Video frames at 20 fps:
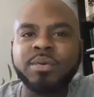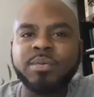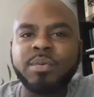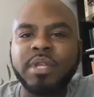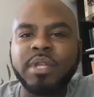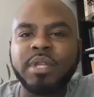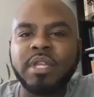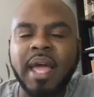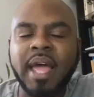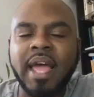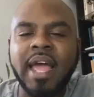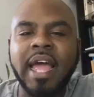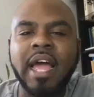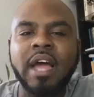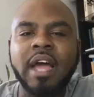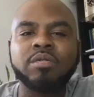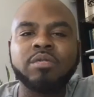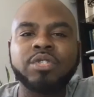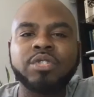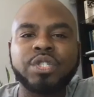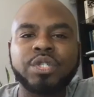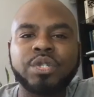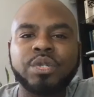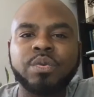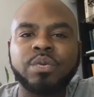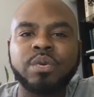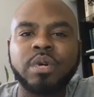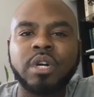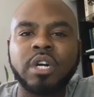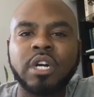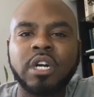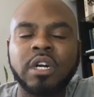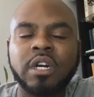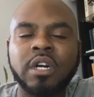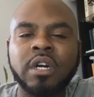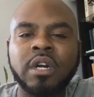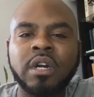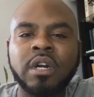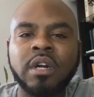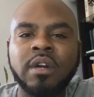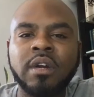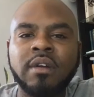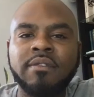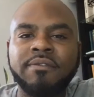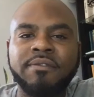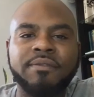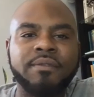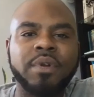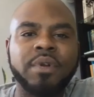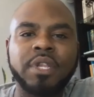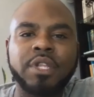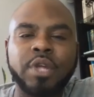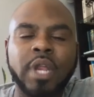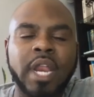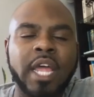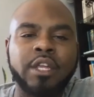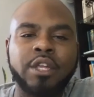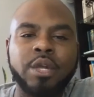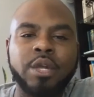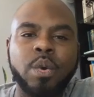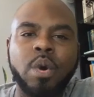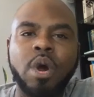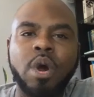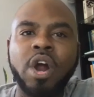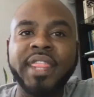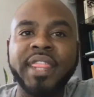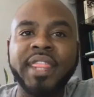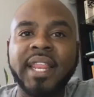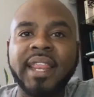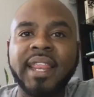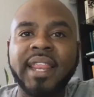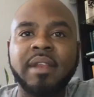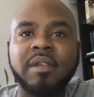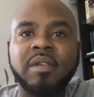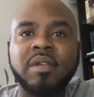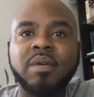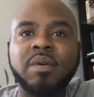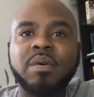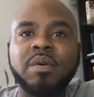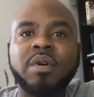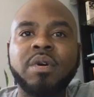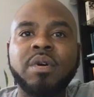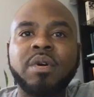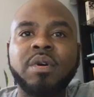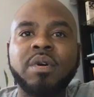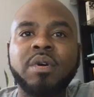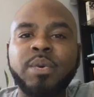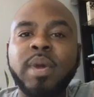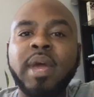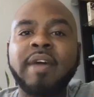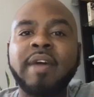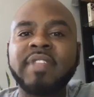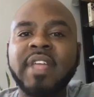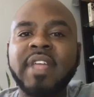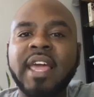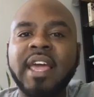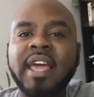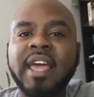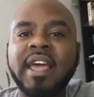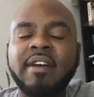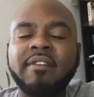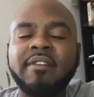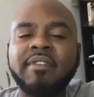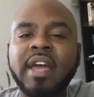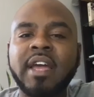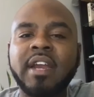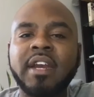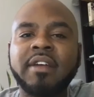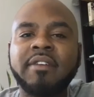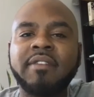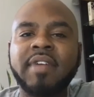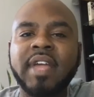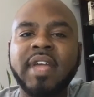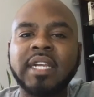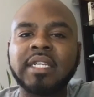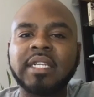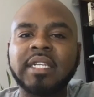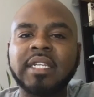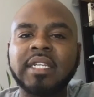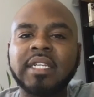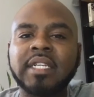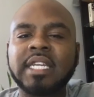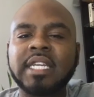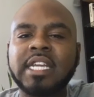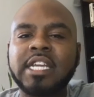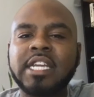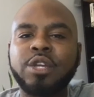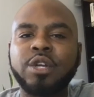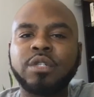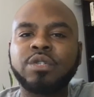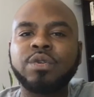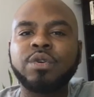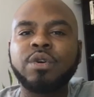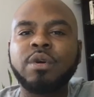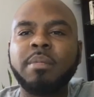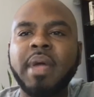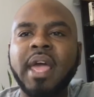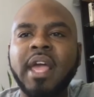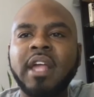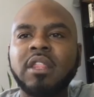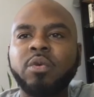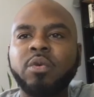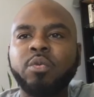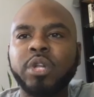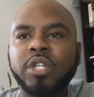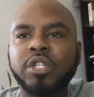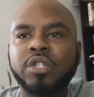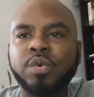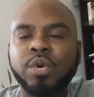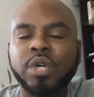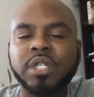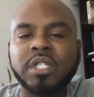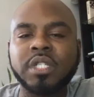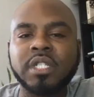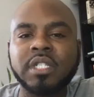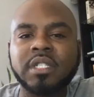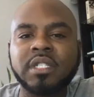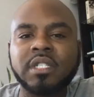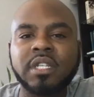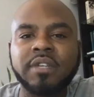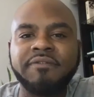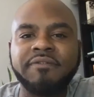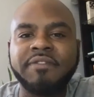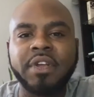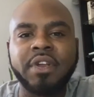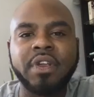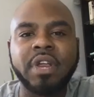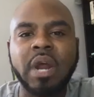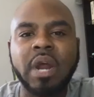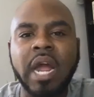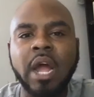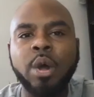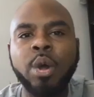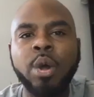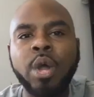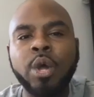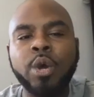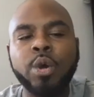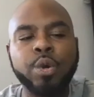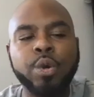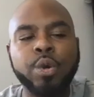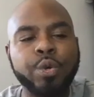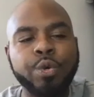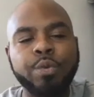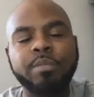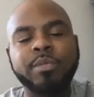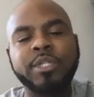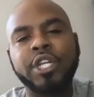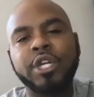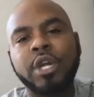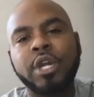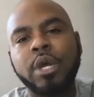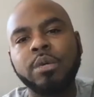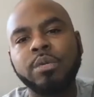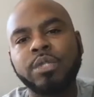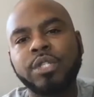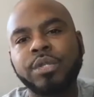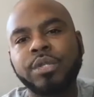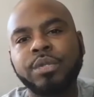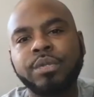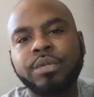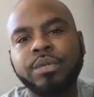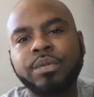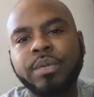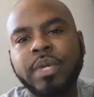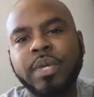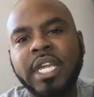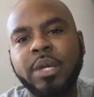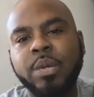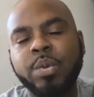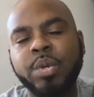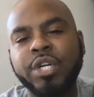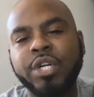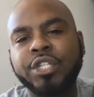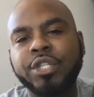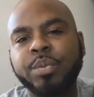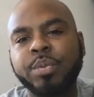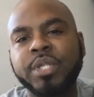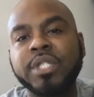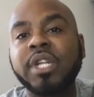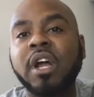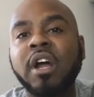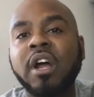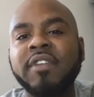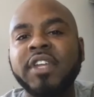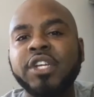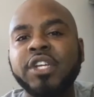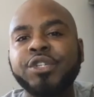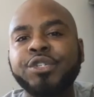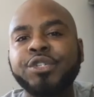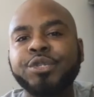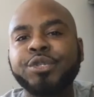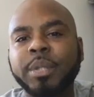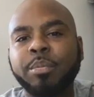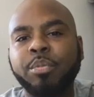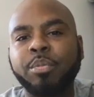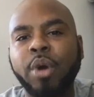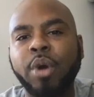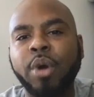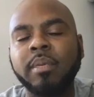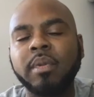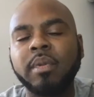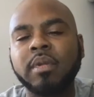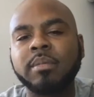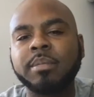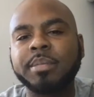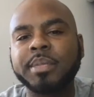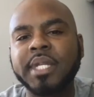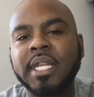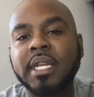you buy a house, you are like you are the landlord. You have to have kind of at least in your tool bag the resources to figure out whom to go to in order to resolve issues and problems. And